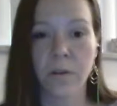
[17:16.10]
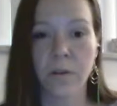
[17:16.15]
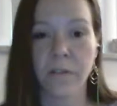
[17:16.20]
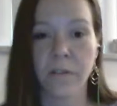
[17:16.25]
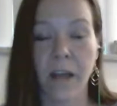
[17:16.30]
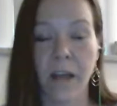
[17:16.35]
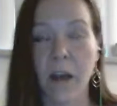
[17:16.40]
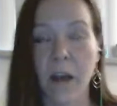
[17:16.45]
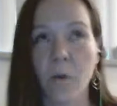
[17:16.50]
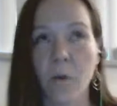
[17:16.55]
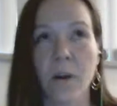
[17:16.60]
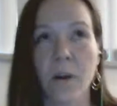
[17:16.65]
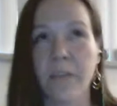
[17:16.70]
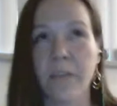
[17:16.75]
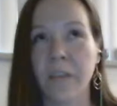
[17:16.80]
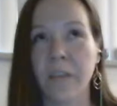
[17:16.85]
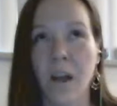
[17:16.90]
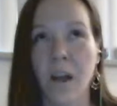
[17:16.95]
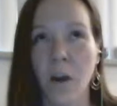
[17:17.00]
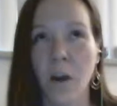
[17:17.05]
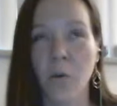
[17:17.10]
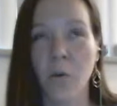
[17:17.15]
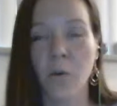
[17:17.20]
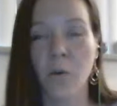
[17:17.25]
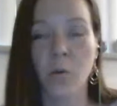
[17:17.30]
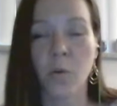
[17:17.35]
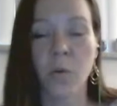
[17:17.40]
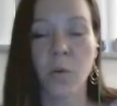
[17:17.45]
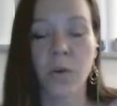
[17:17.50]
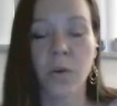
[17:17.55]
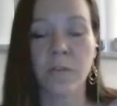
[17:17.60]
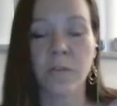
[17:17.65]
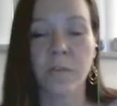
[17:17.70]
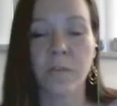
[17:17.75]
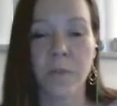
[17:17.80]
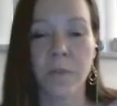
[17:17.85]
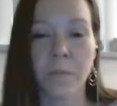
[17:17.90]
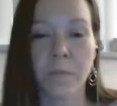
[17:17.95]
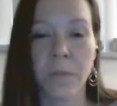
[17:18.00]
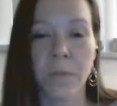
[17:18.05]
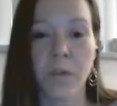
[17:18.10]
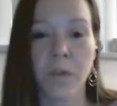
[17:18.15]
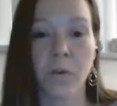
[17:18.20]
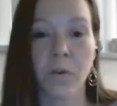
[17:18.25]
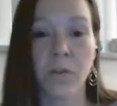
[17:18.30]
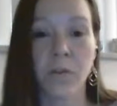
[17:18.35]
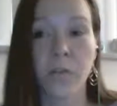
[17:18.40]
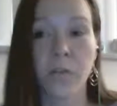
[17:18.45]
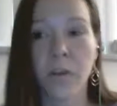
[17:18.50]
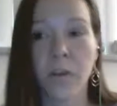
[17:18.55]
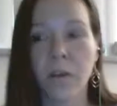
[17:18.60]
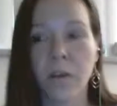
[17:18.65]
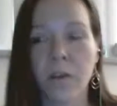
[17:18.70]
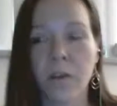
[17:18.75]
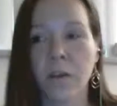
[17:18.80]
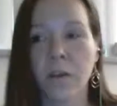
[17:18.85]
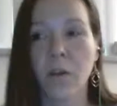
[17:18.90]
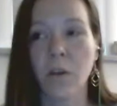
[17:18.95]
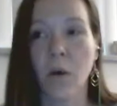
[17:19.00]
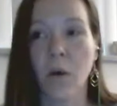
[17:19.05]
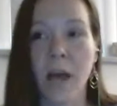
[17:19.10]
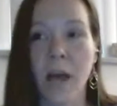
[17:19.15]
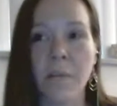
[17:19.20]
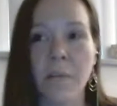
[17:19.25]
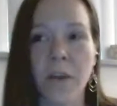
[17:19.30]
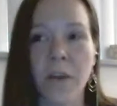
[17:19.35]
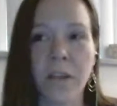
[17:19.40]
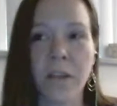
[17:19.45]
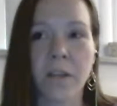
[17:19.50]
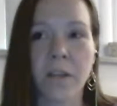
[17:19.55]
As awkward or weird as it may be, or as, I might get